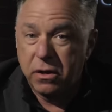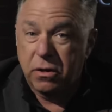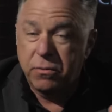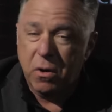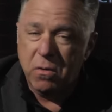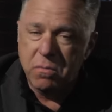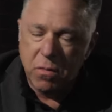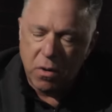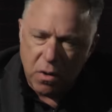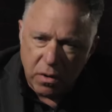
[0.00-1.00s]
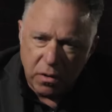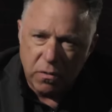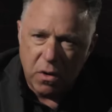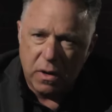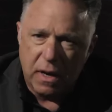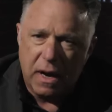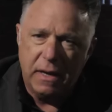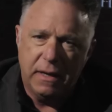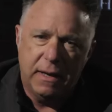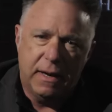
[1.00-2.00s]
to throw more woke
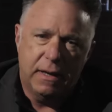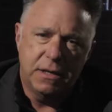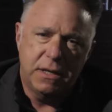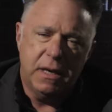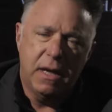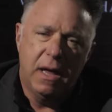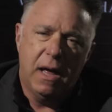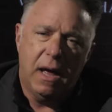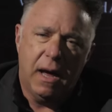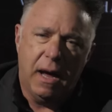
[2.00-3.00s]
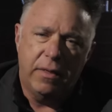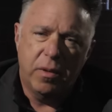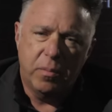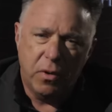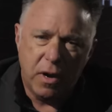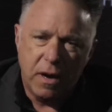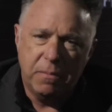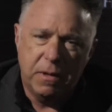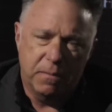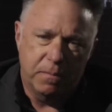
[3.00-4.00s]
ideology at the
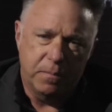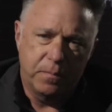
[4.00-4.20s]
problem.